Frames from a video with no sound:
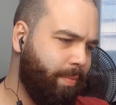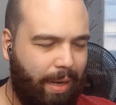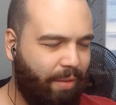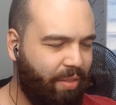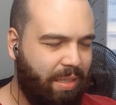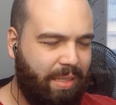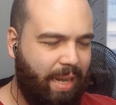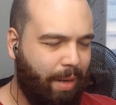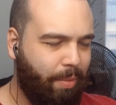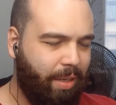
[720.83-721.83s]
I love this
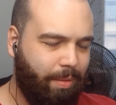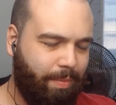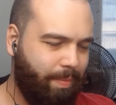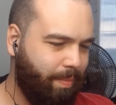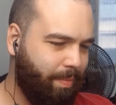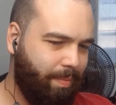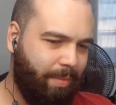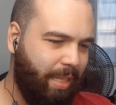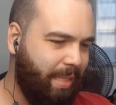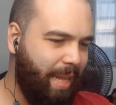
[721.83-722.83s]
segment.
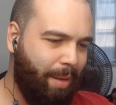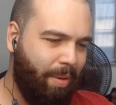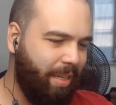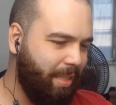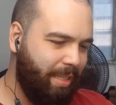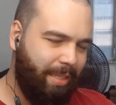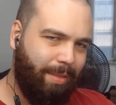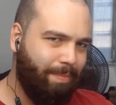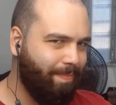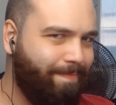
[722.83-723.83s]
This segment is.
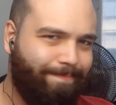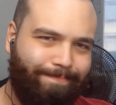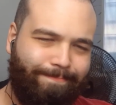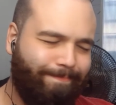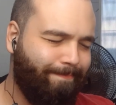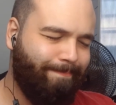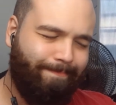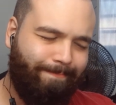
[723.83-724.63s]
Mm.